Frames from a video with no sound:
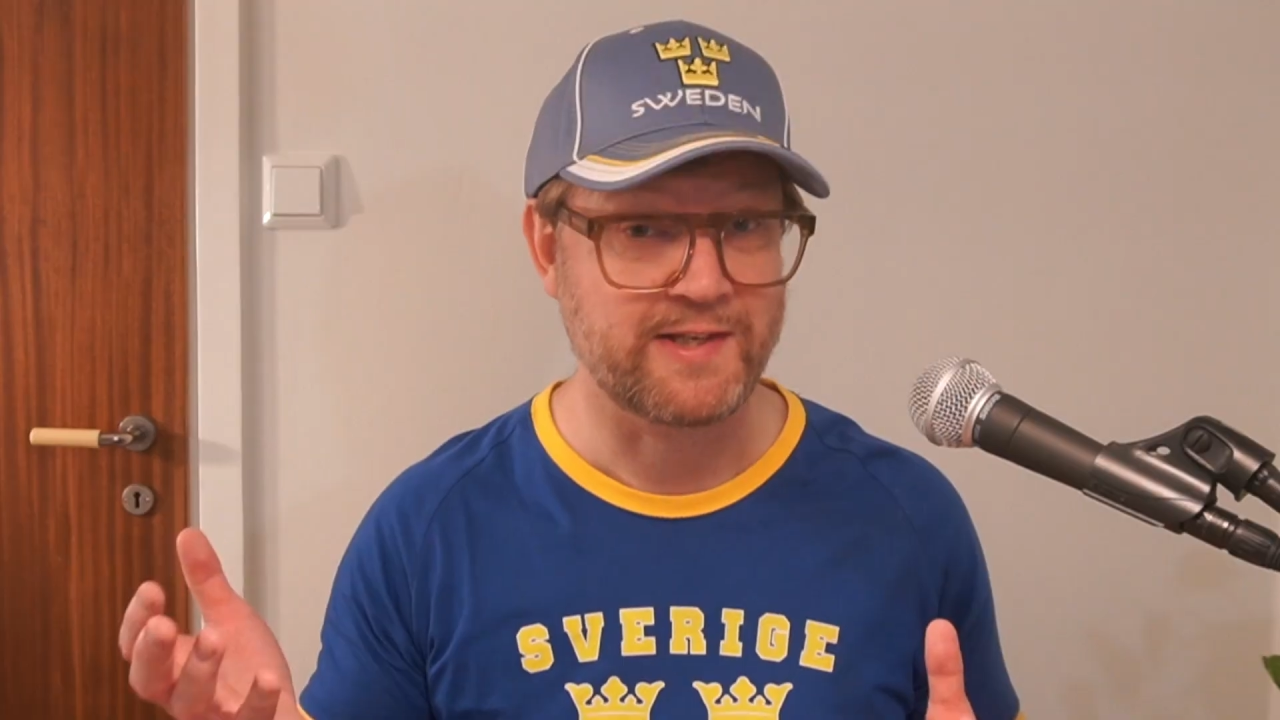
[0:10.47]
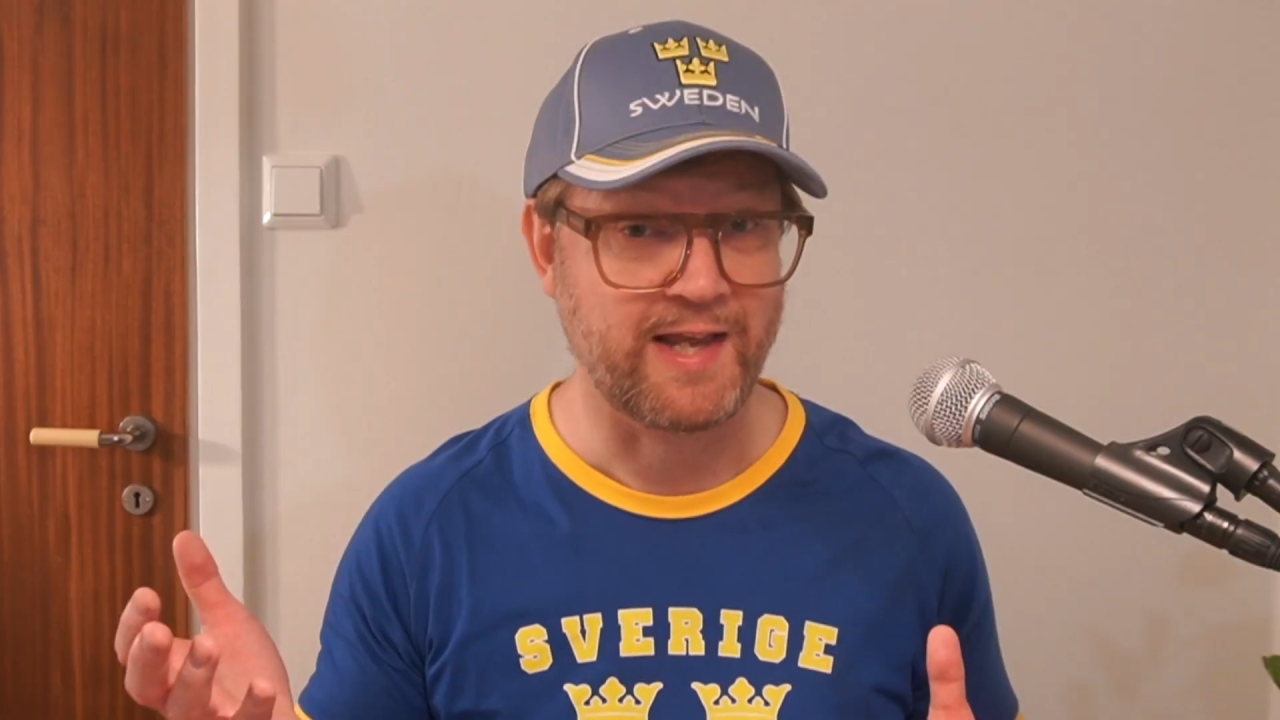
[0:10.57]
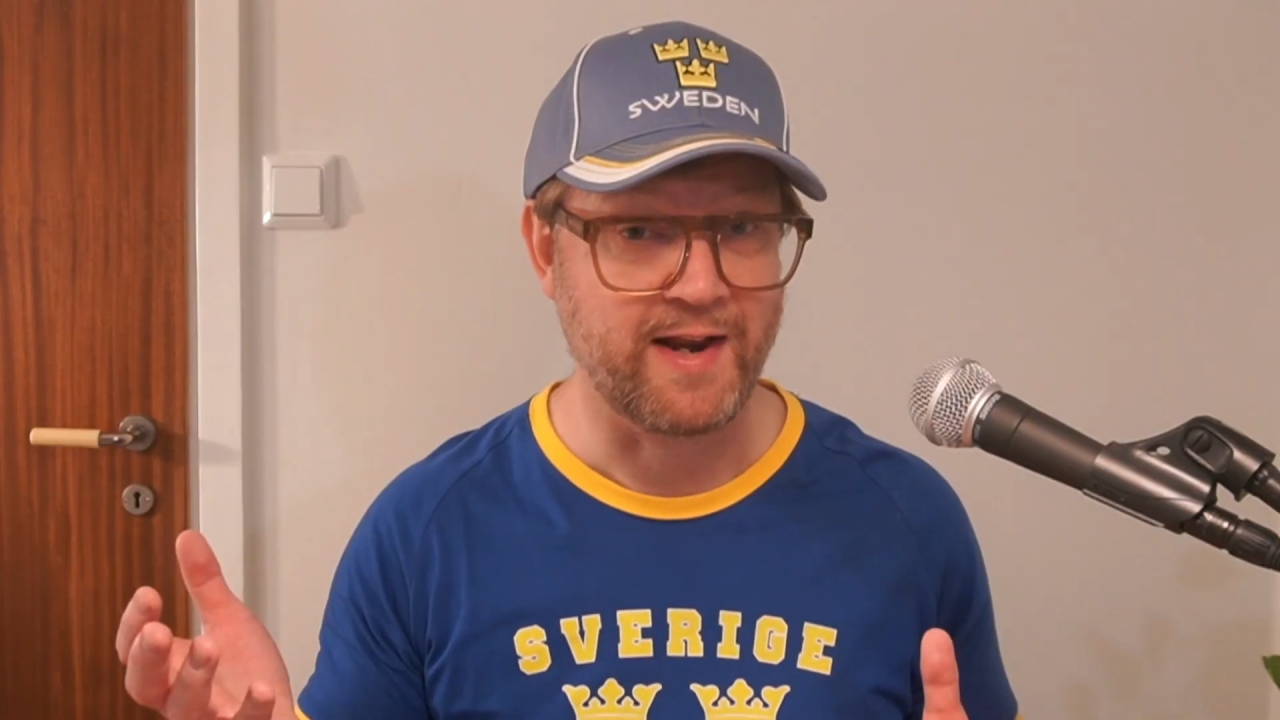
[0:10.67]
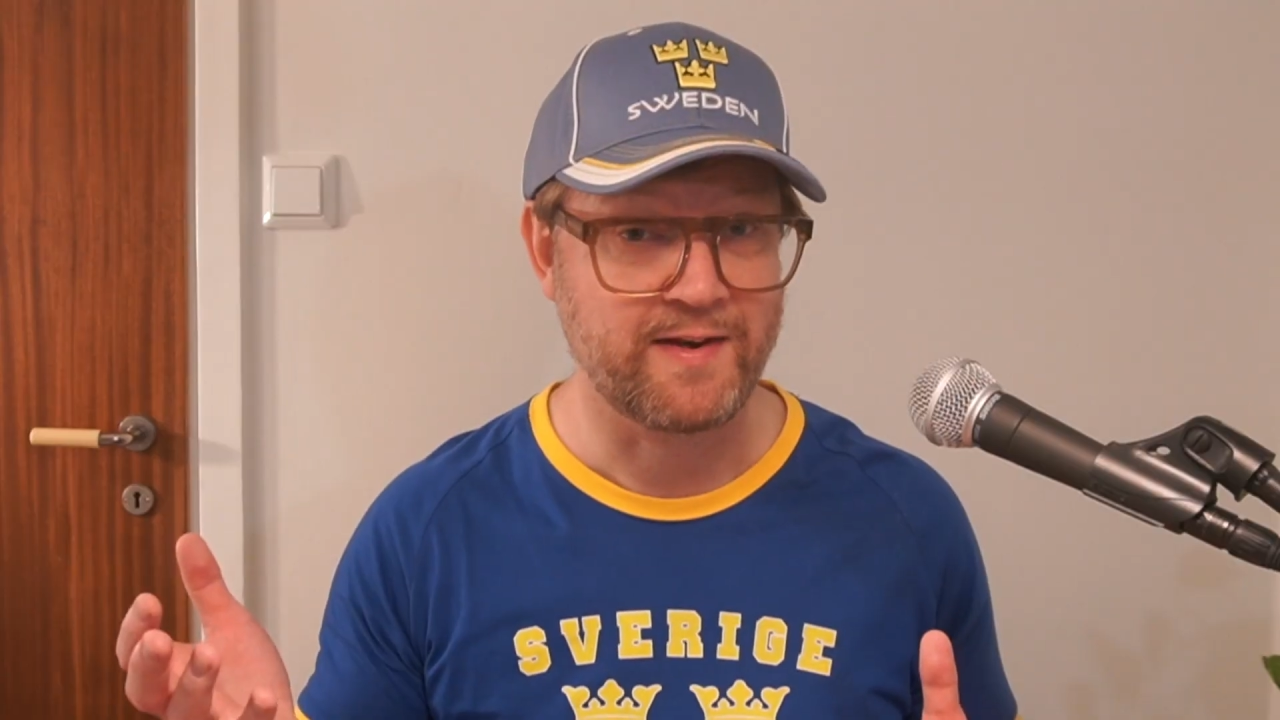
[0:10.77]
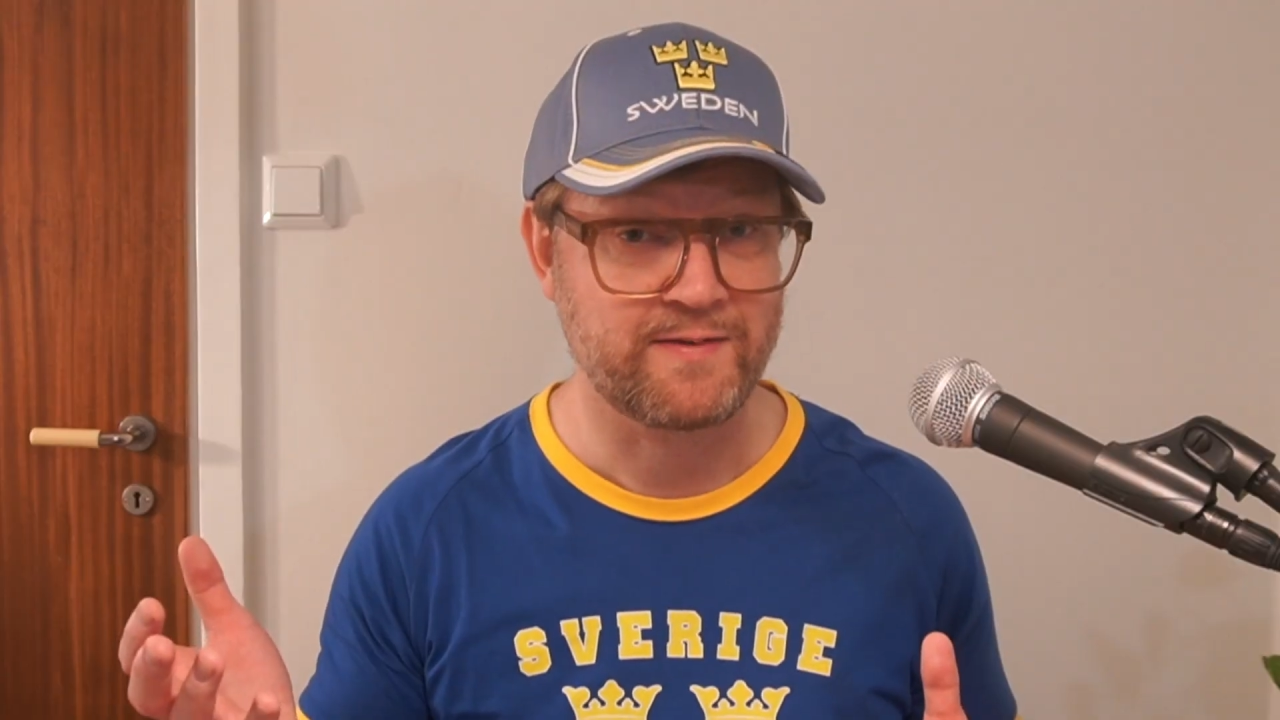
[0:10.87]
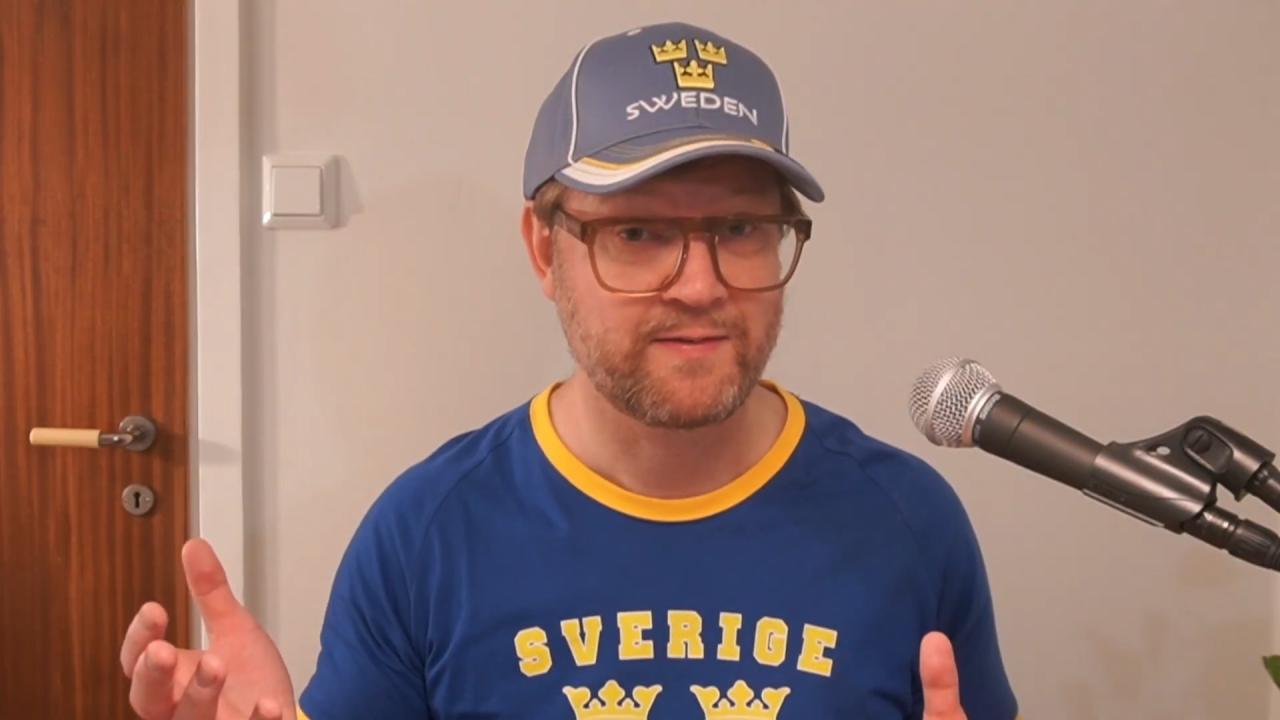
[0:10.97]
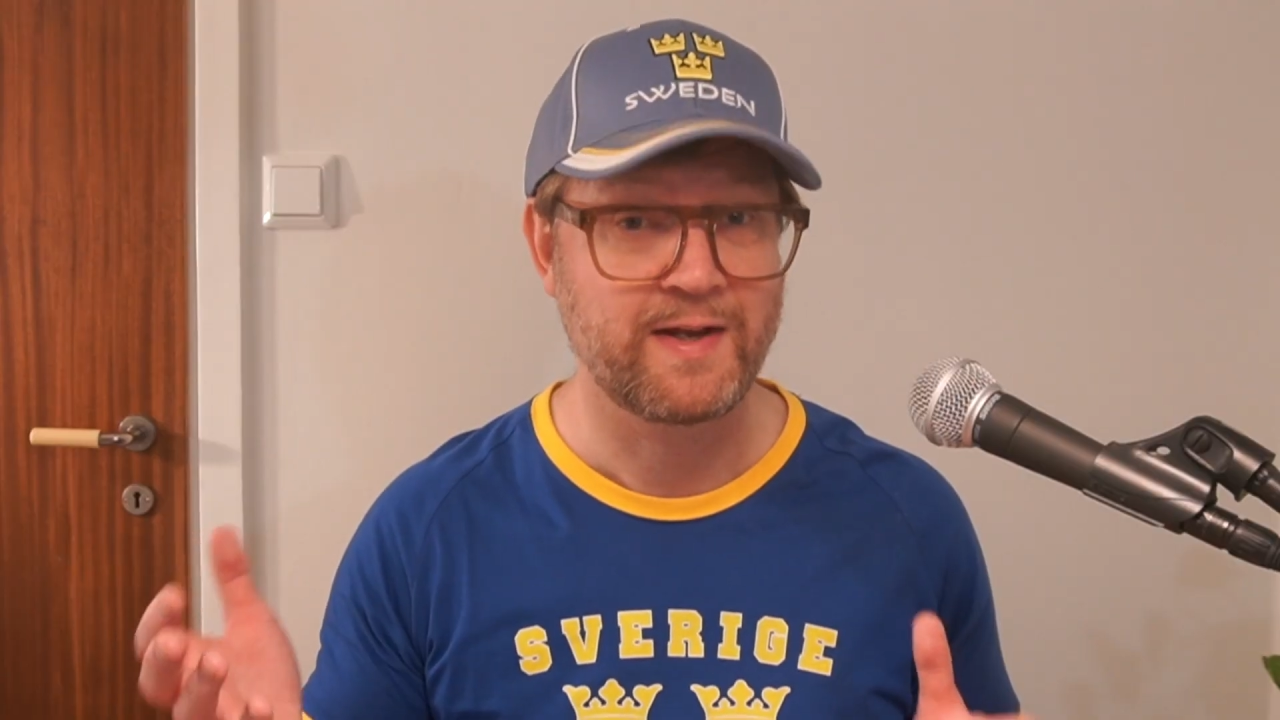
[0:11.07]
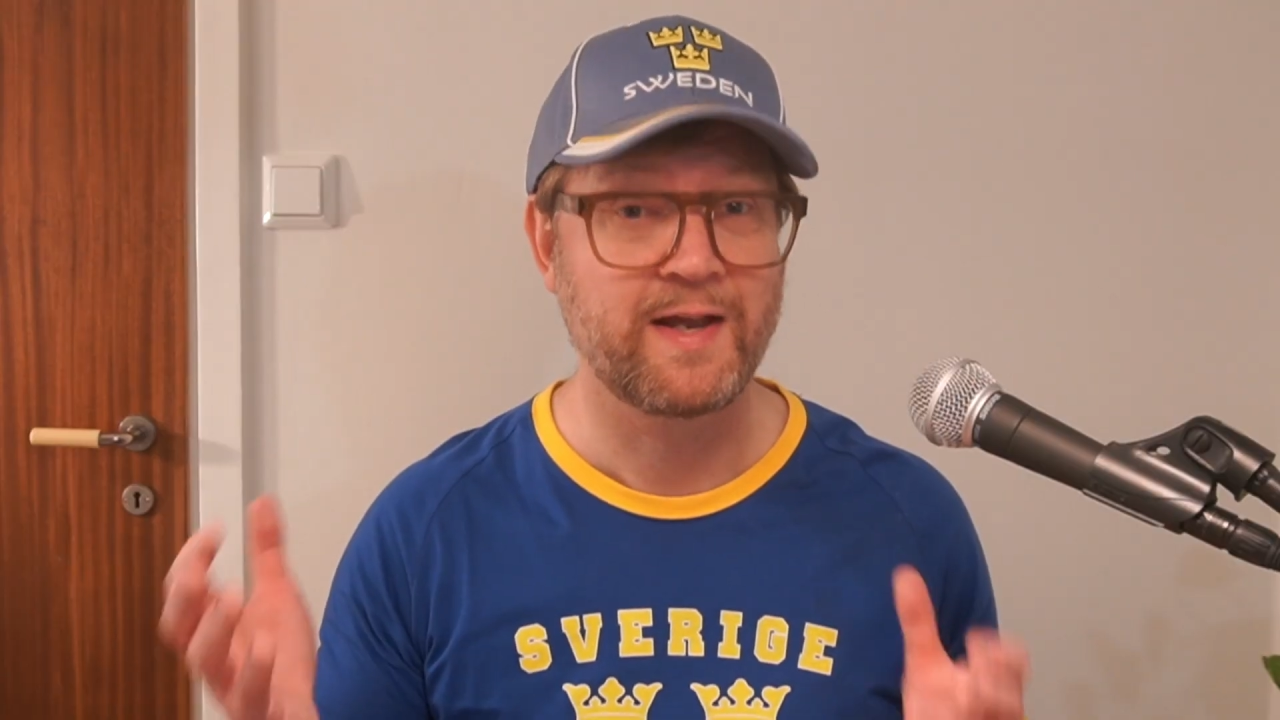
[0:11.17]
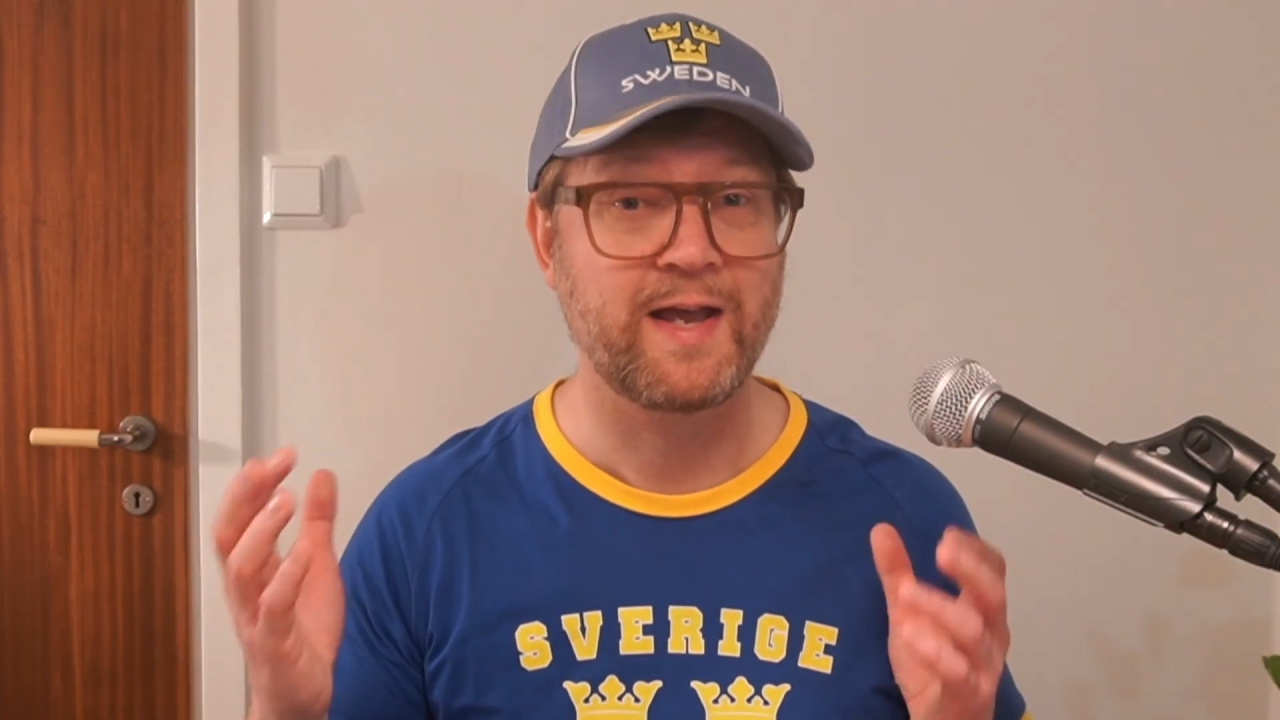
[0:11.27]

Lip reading: again